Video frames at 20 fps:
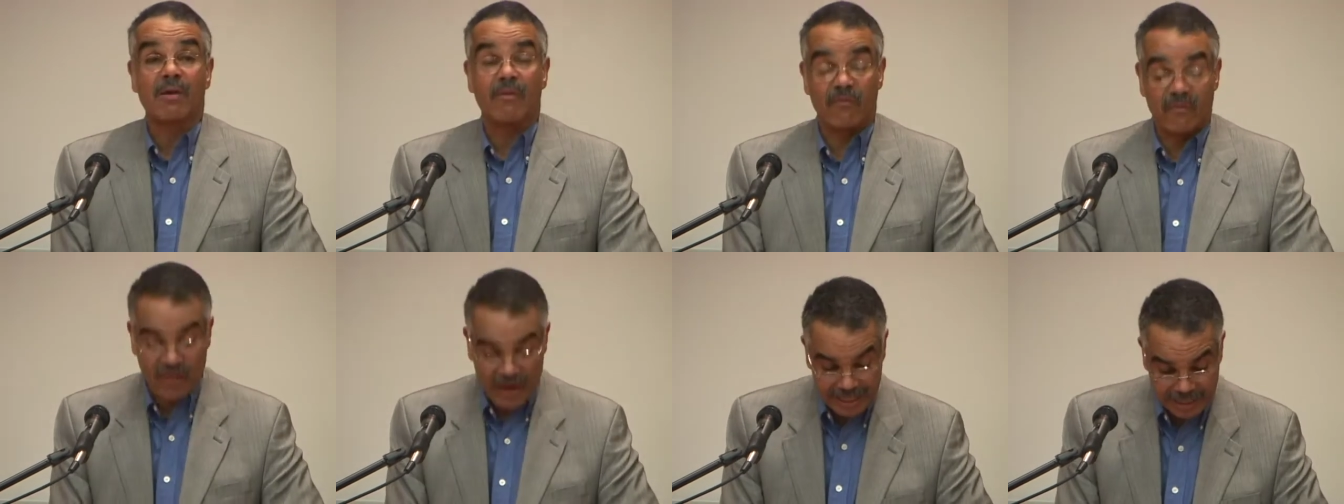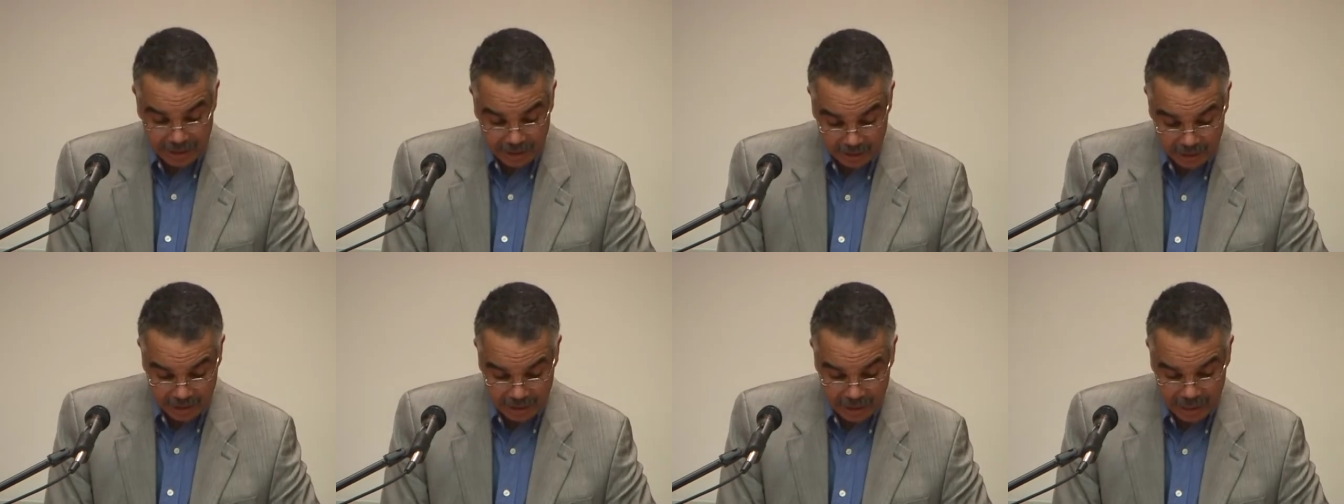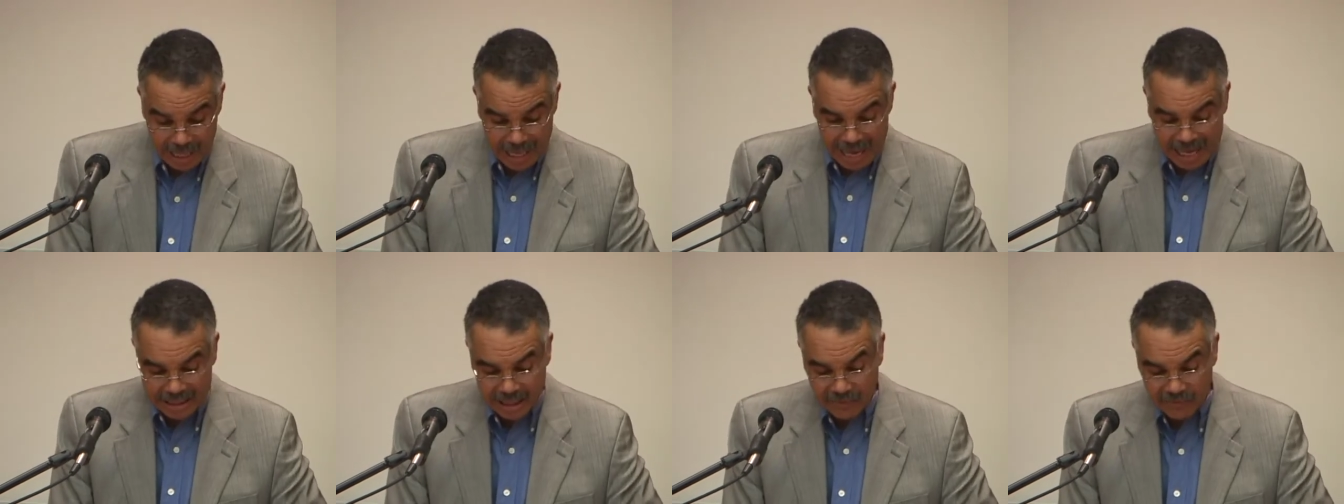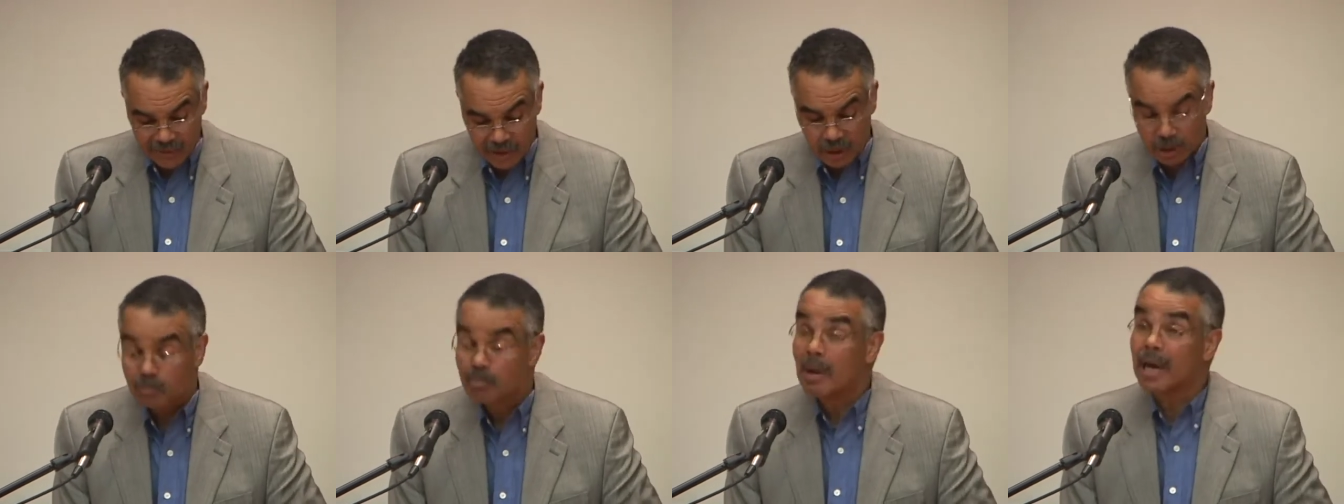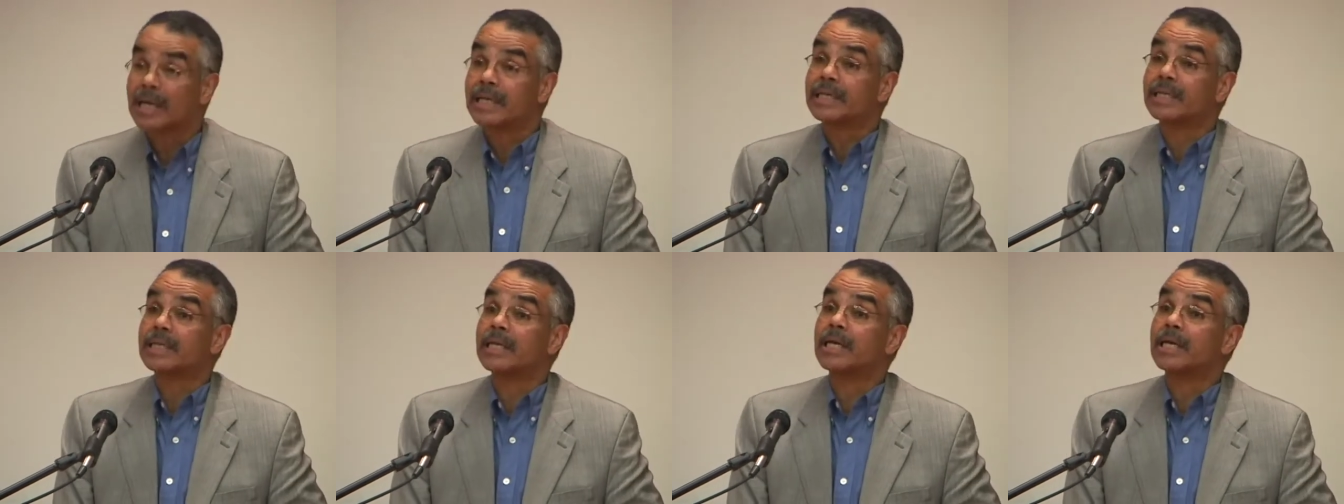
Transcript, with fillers: vacantly, as if his spine